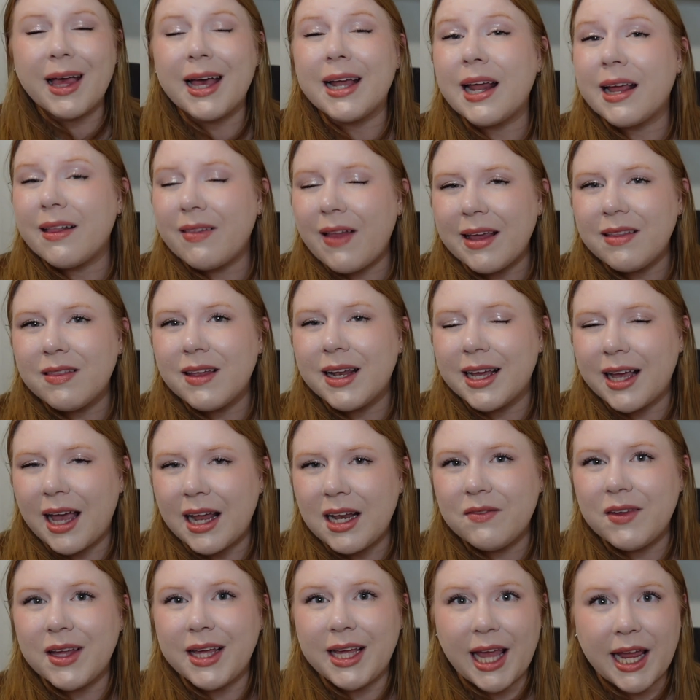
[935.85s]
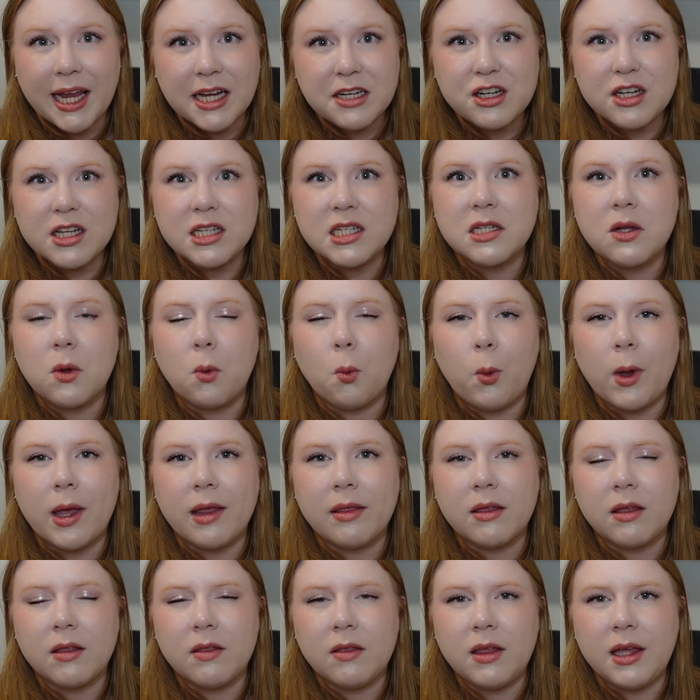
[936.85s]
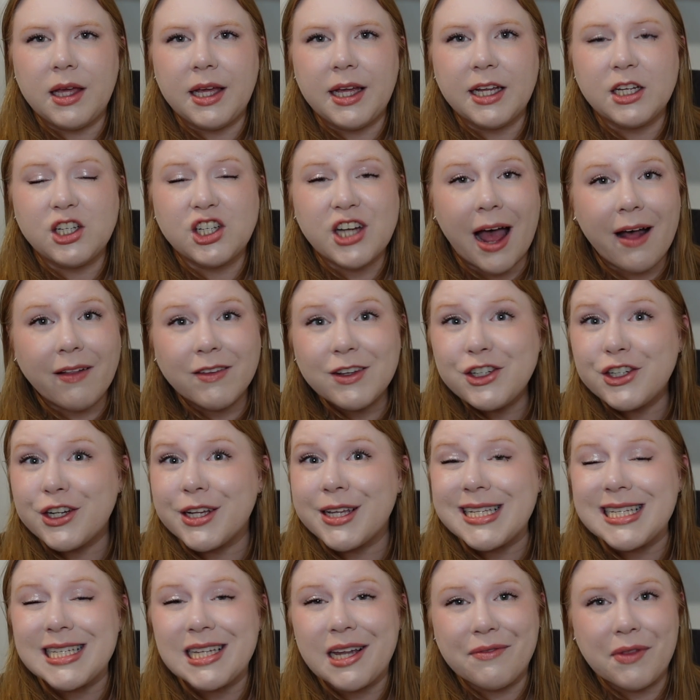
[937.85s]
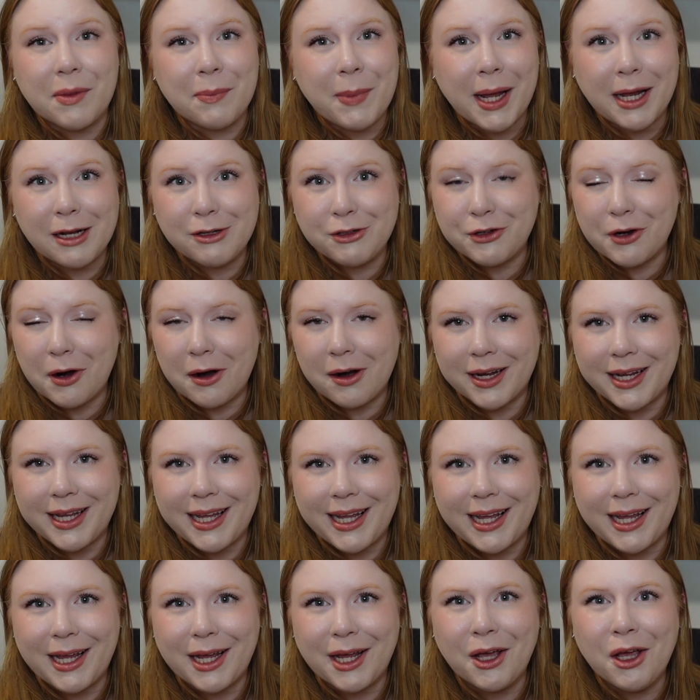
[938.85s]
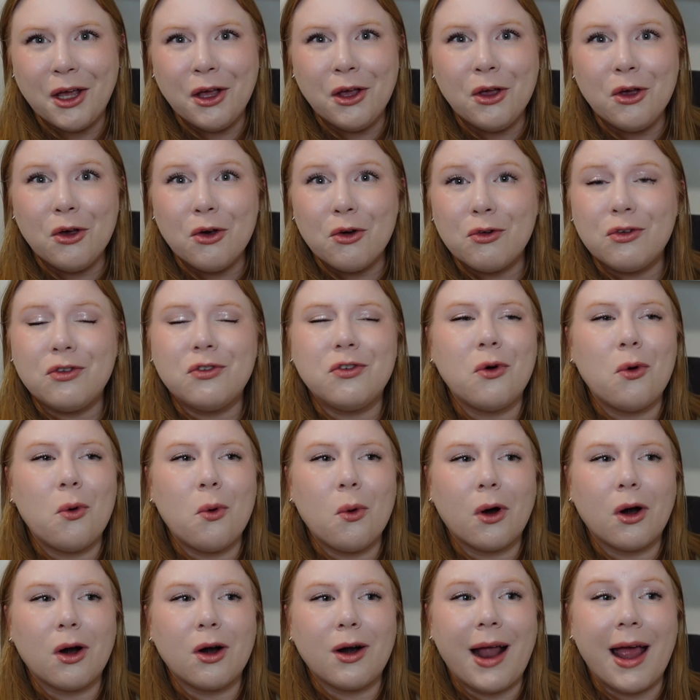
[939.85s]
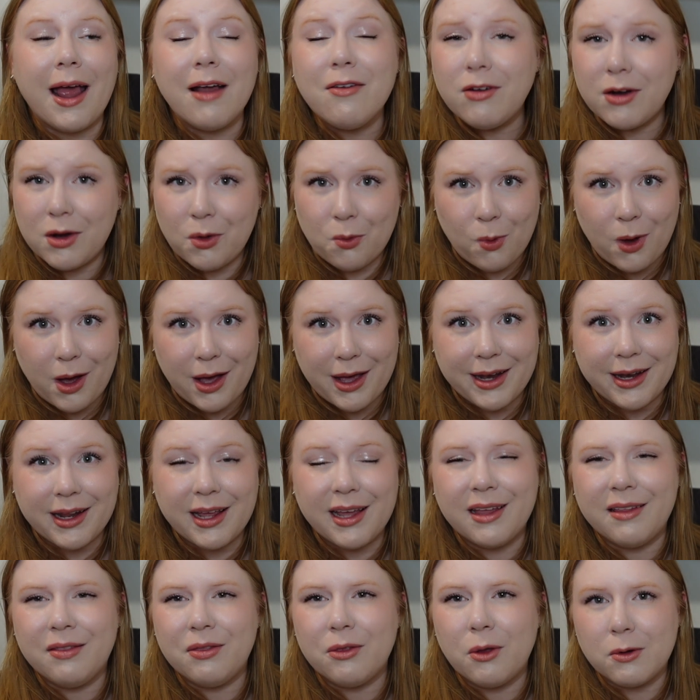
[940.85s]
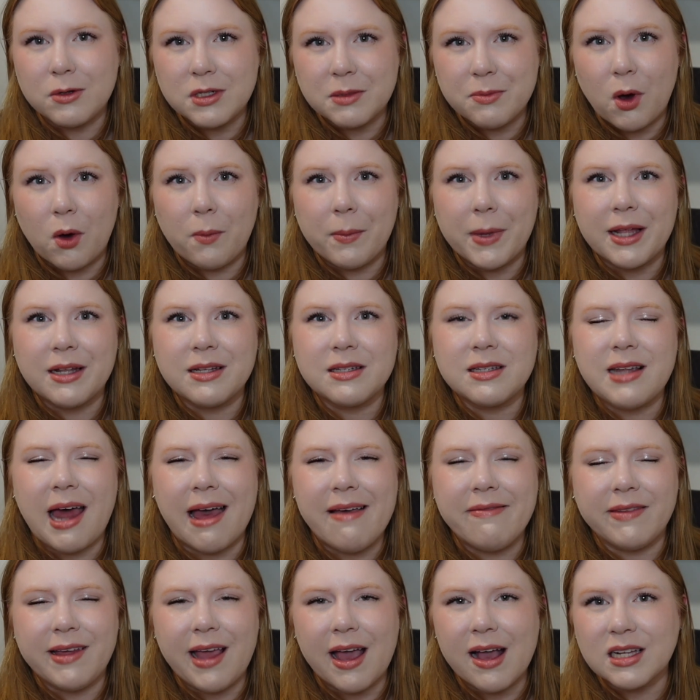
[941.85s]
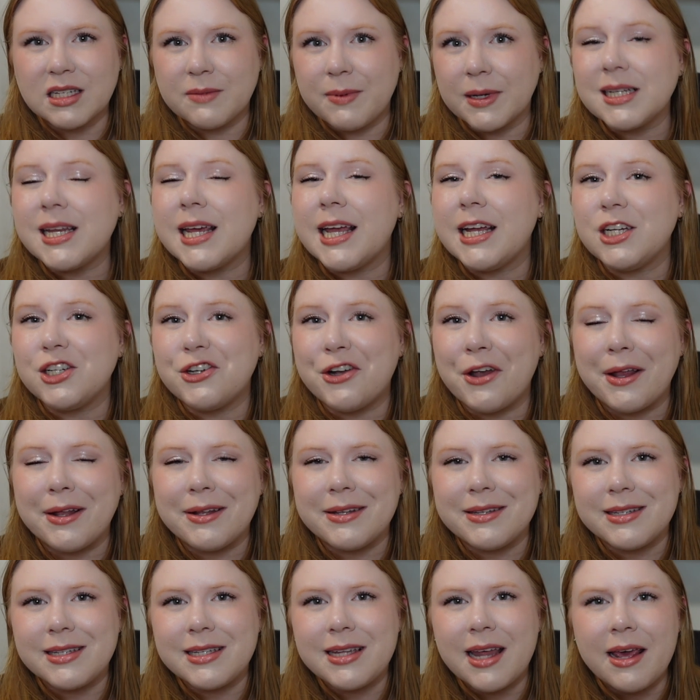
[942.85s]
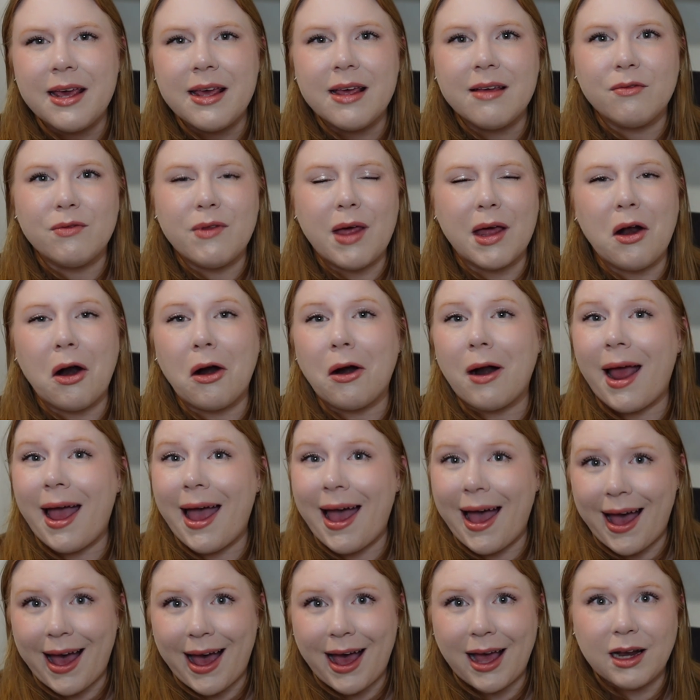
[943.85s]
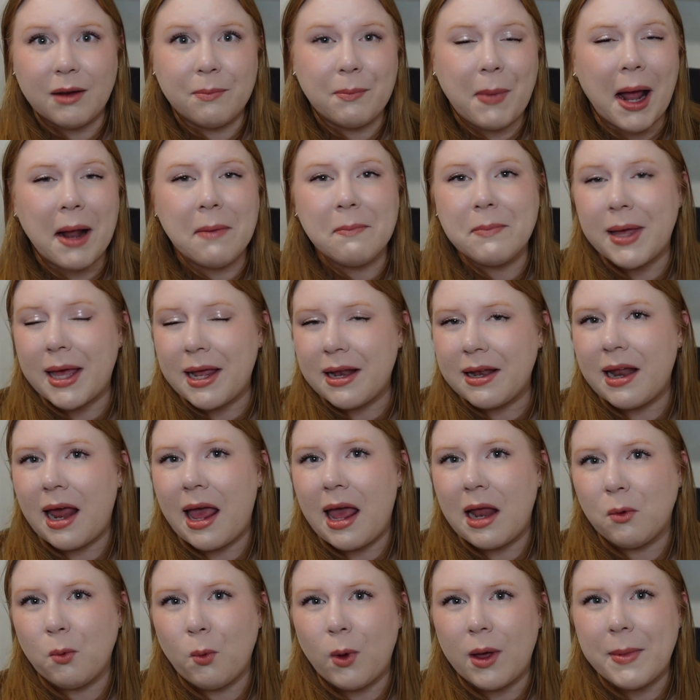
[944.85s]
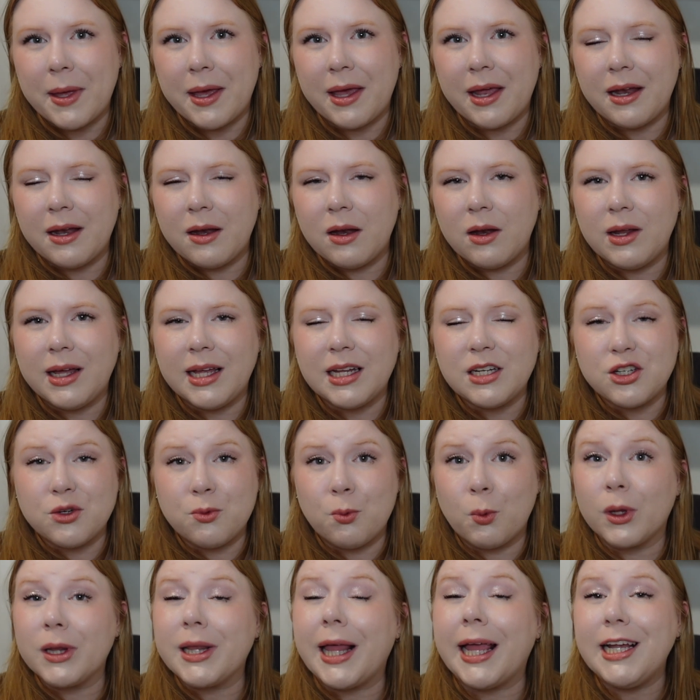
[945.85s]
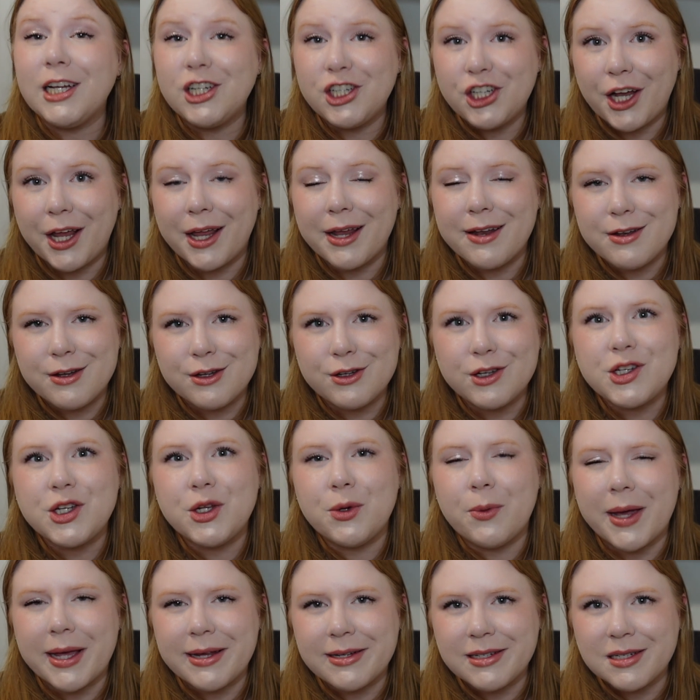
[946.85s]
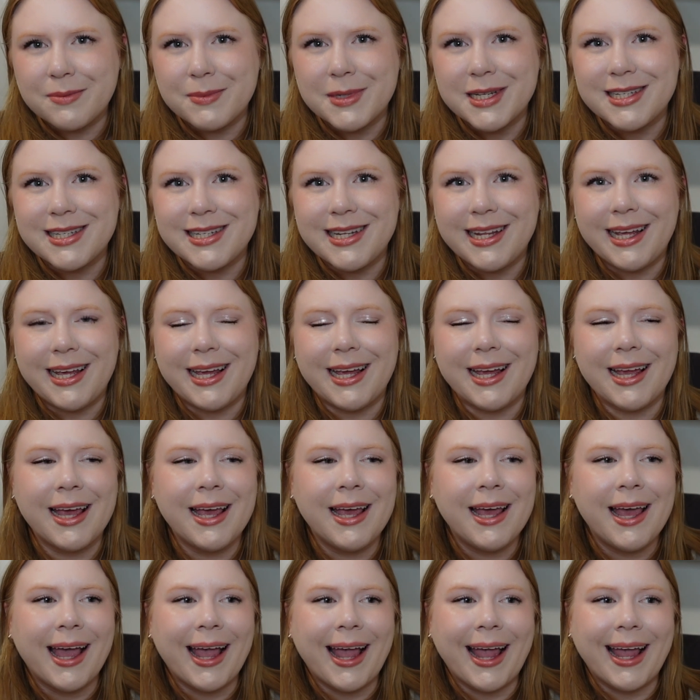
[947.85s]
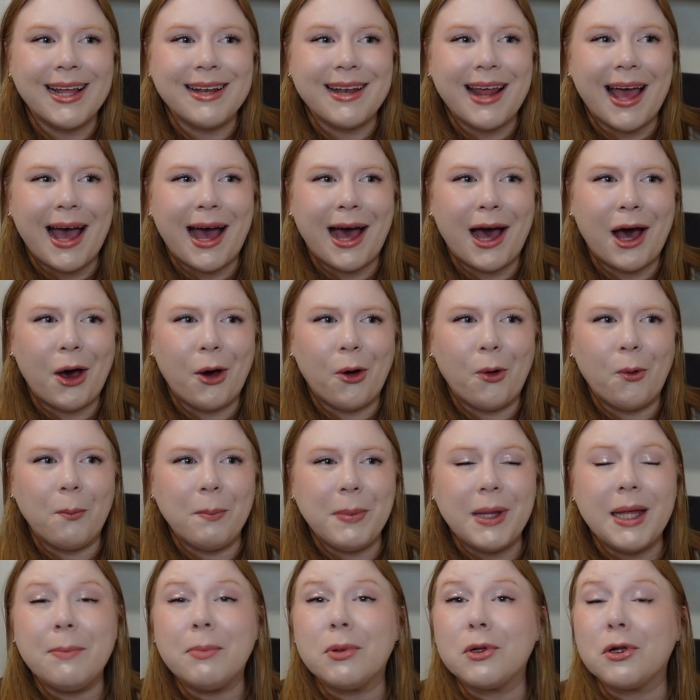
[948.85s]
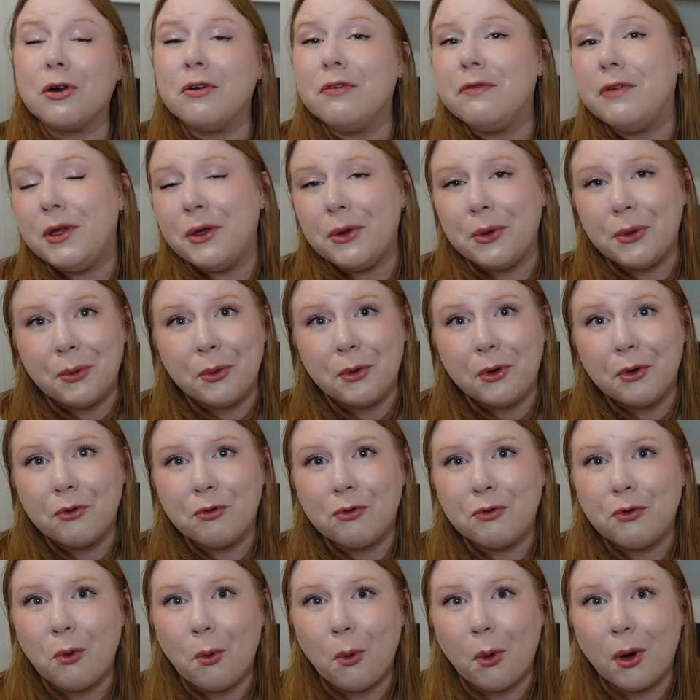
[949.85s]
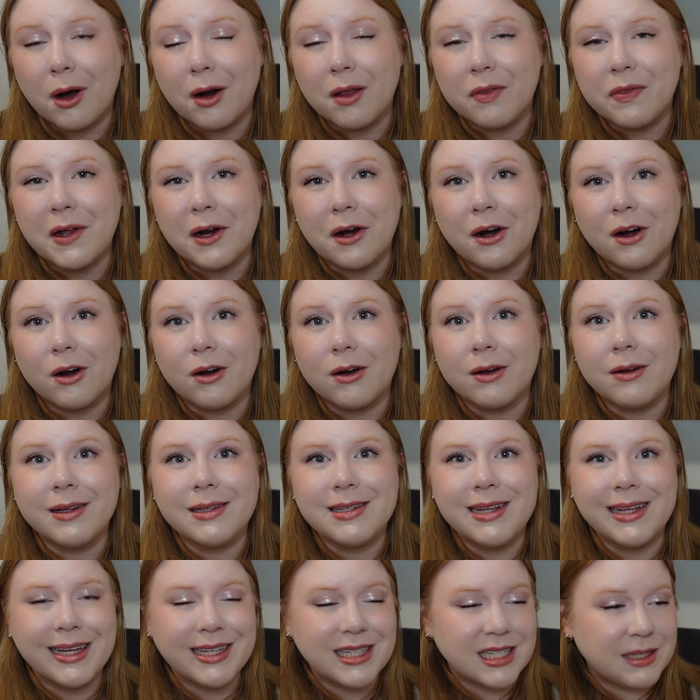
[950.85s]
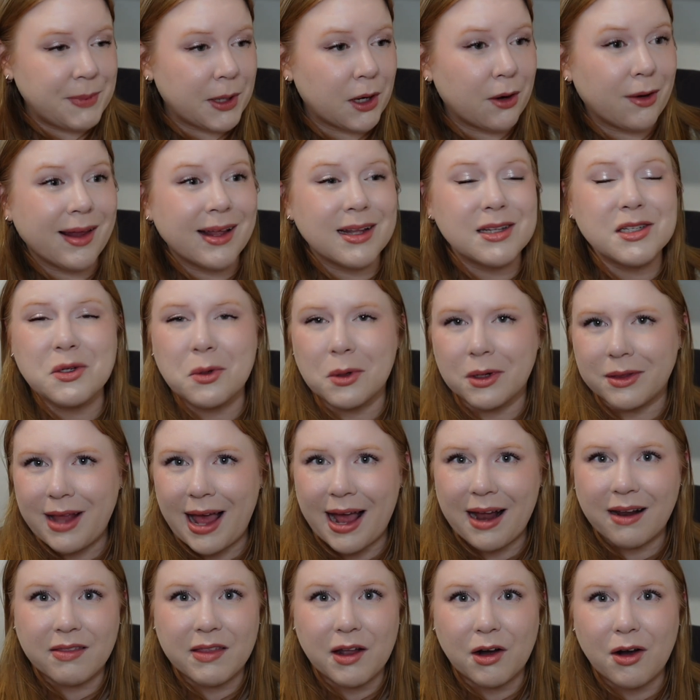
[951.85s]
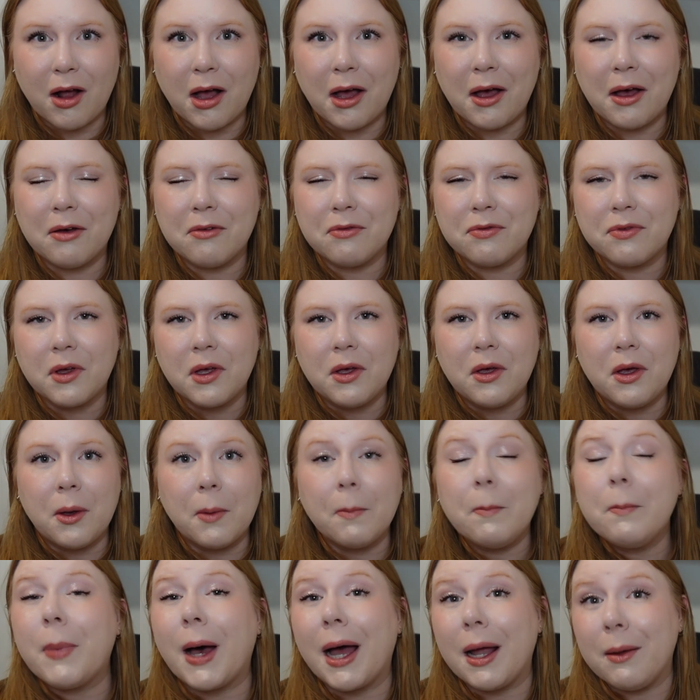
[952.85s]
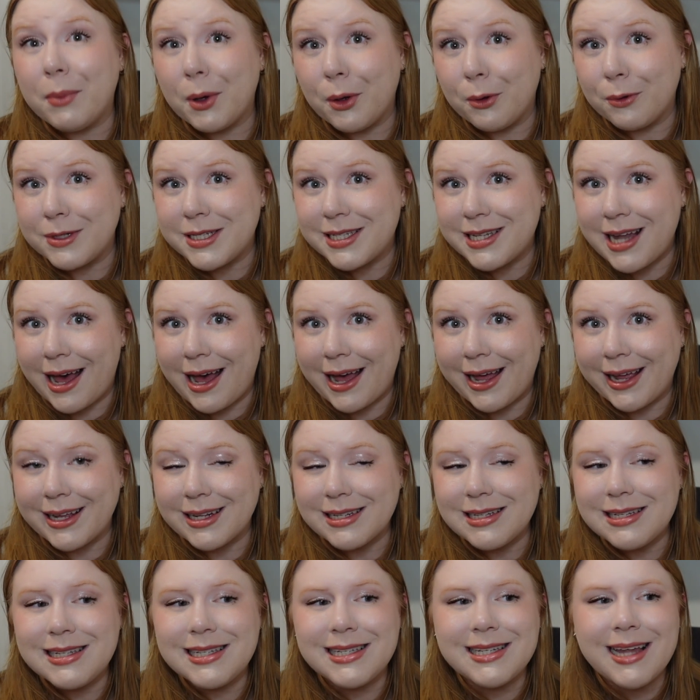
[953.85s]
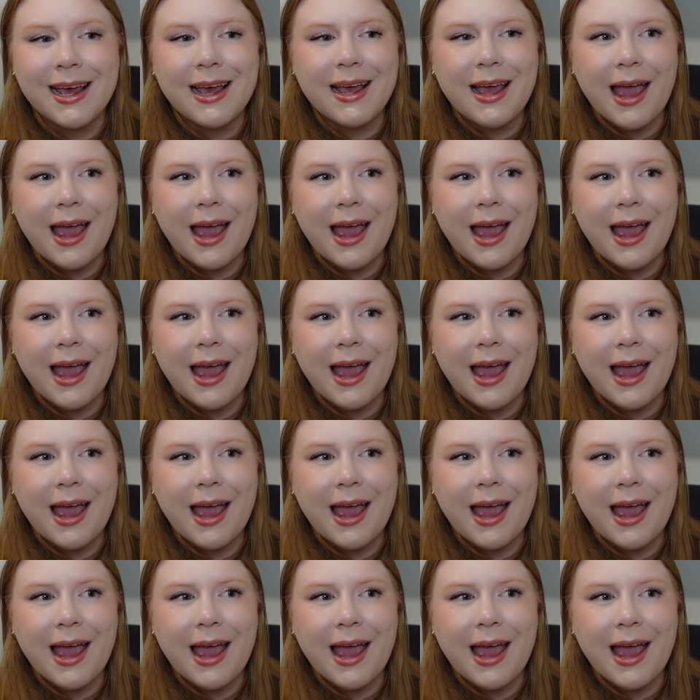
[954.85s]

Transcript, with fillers: And I like that it kind of engages with the challenges of the patriarchy for everyone in those moments and the expectations that are had by men and women in relation to intimacy and how people are viewed for their experience or lack thereof by both sides,